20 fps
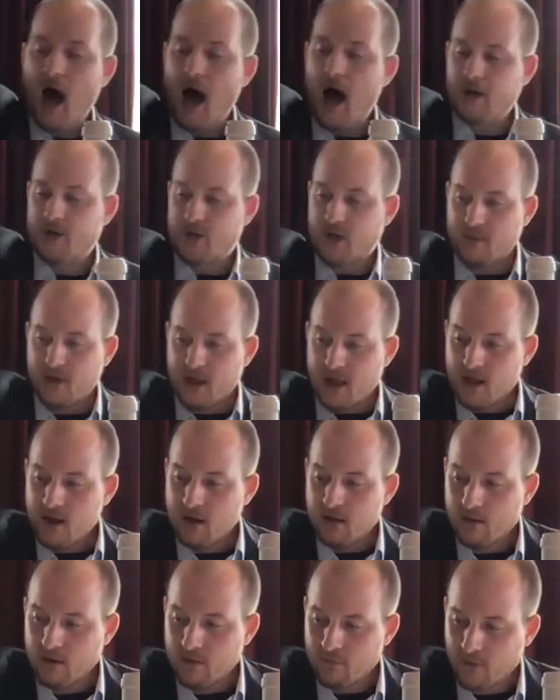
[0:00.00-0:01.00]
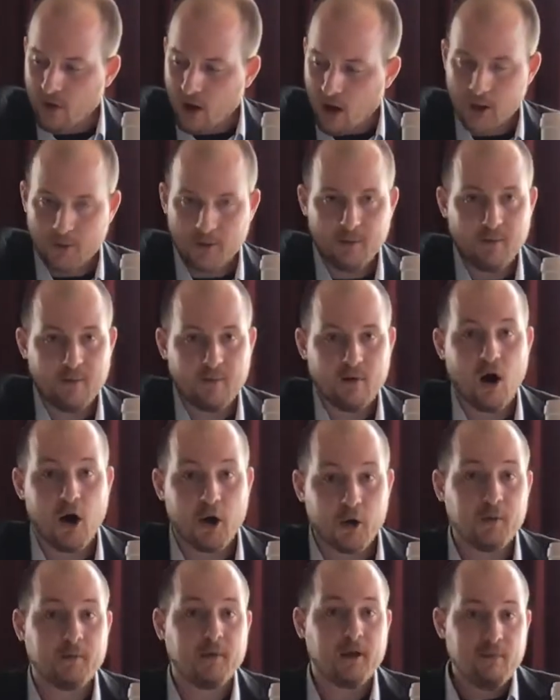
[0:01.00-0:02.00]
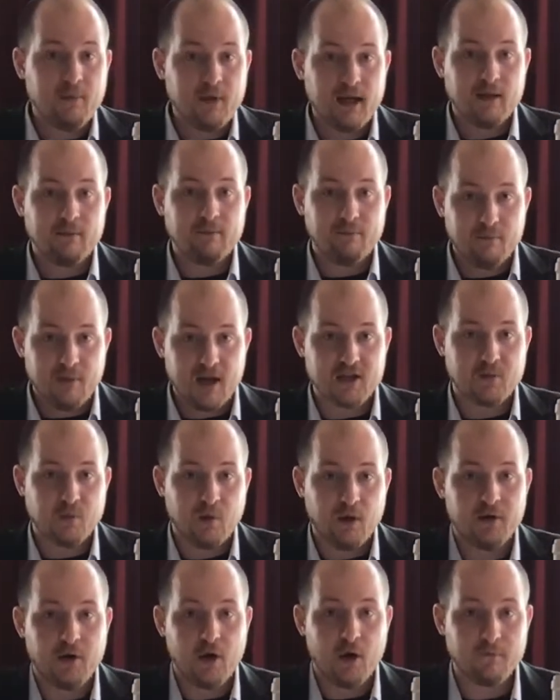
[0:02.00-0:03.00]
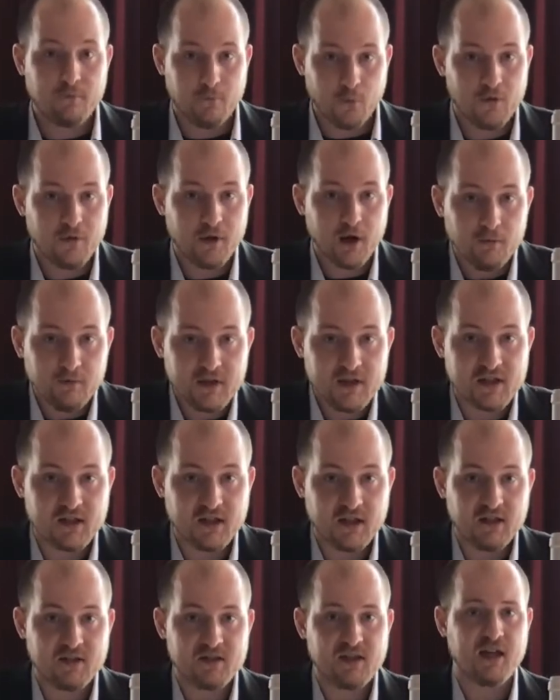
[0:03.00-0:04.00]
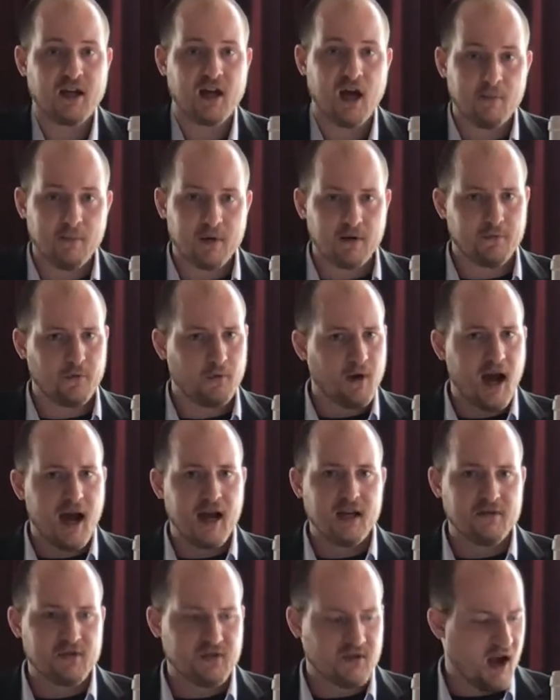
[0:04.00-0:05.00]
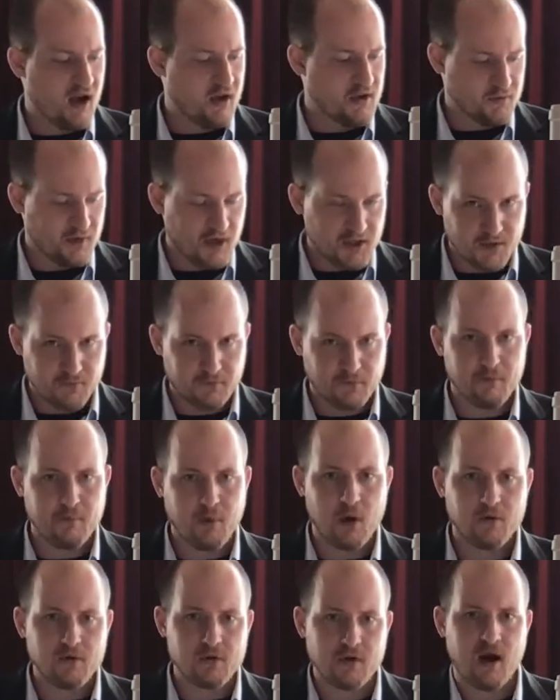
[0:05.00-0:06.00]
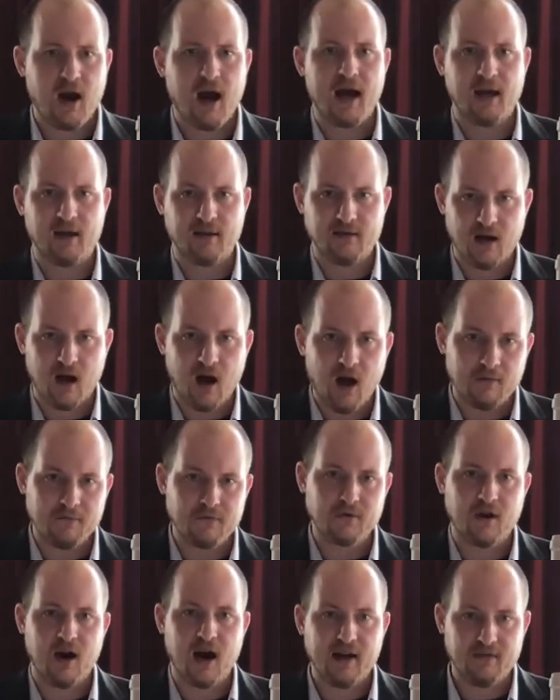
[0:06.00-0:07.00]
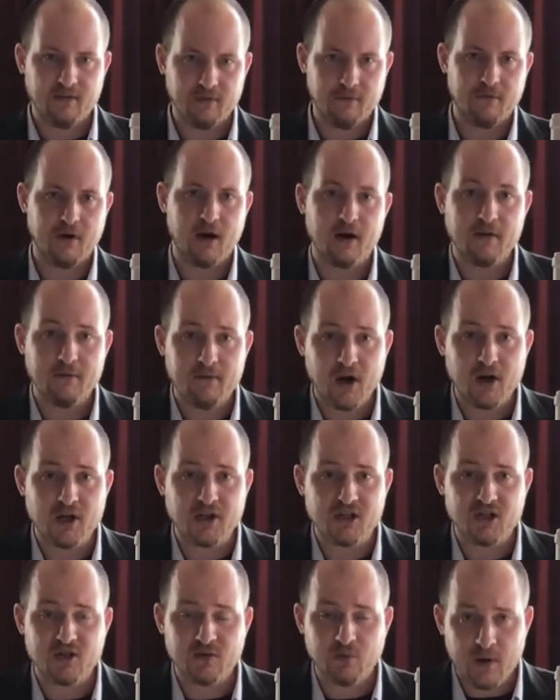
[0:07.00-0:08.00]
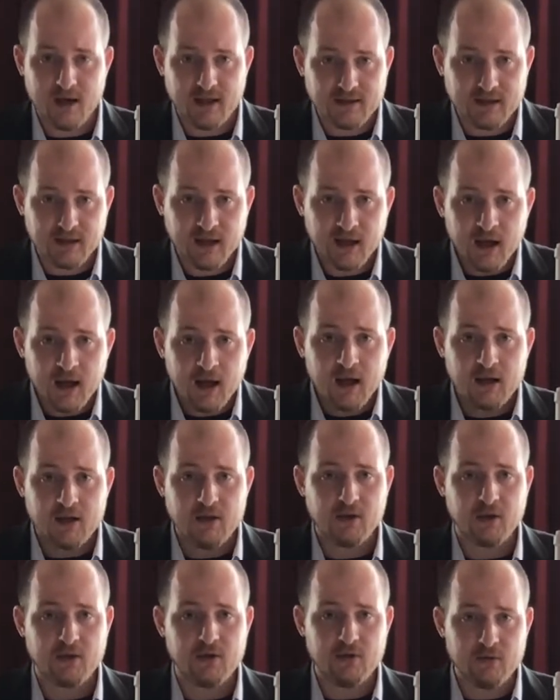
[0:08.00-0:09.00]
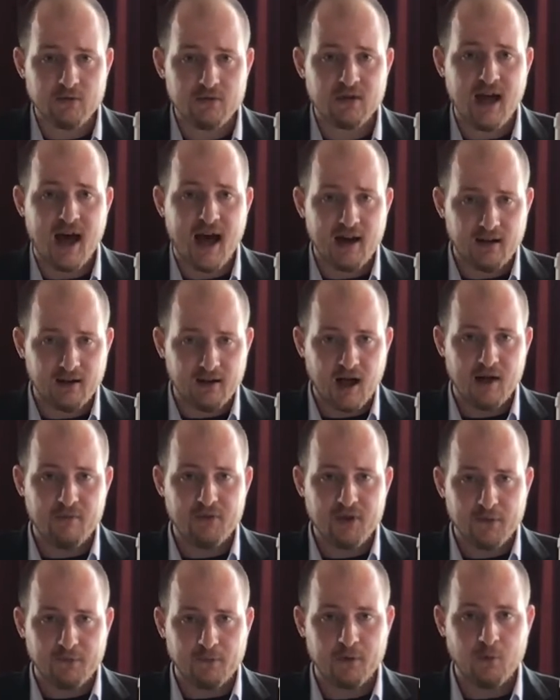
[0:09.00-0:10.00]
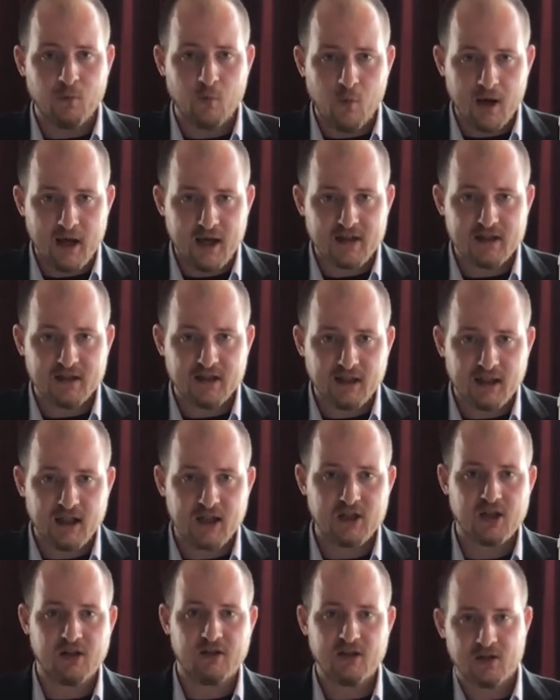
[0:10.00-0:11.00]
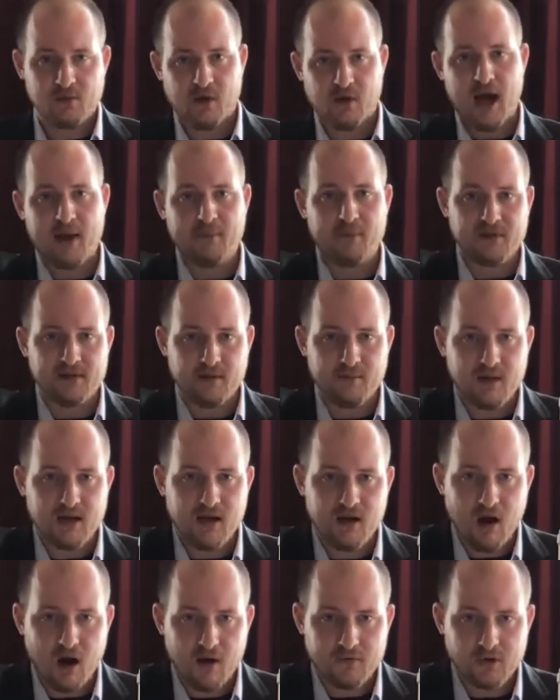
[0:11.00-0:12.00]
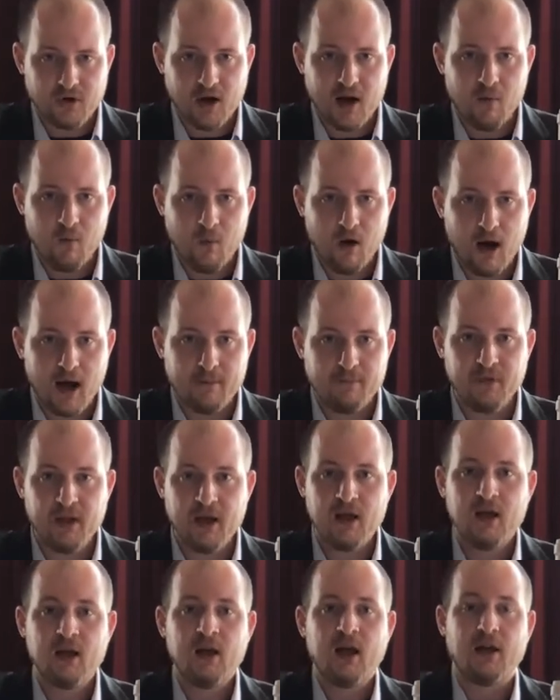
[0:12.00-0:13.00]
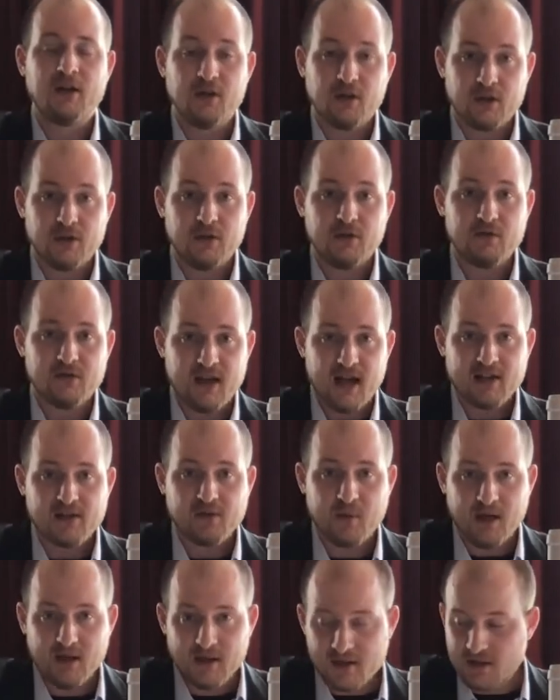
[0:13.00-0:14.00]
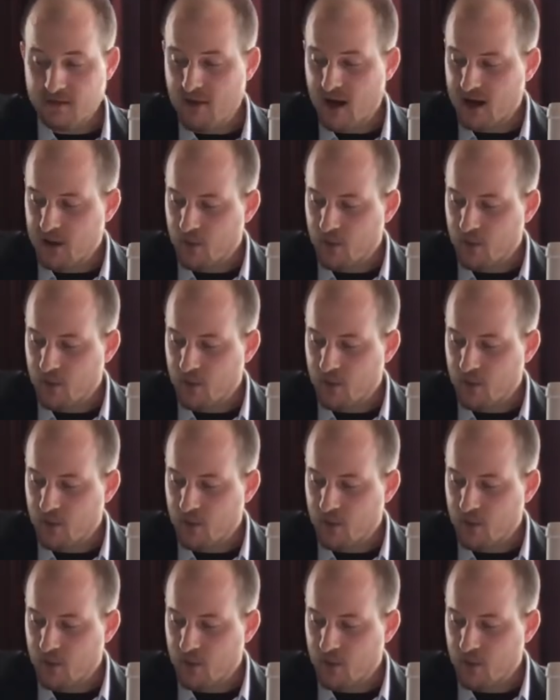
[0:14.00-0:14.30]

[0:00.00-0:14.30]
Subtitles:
Germany, arguably being best well known for their Rieslings. They come in a variety of styles ranging from bone dry to off dry to very, very sweet. You can use that in a lot of different ways in the kitchen. This one happens to be an off dry wine, and you can use that sweetness in many